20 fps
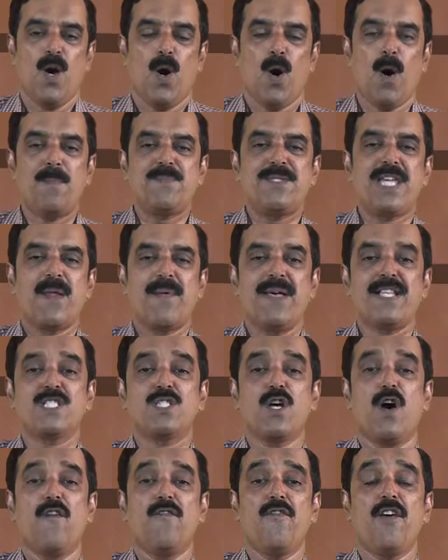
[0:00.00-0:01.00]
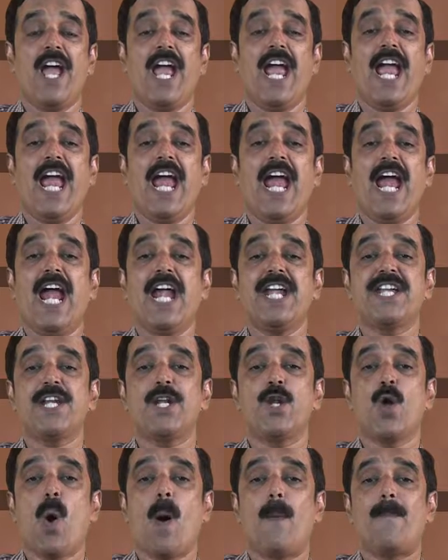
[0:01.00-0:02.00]
observance of eight
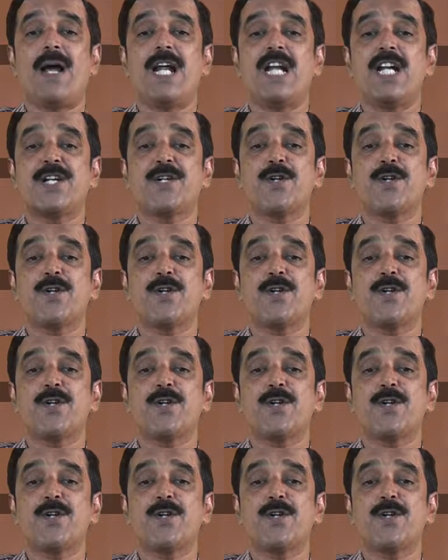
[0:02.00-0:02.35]
noble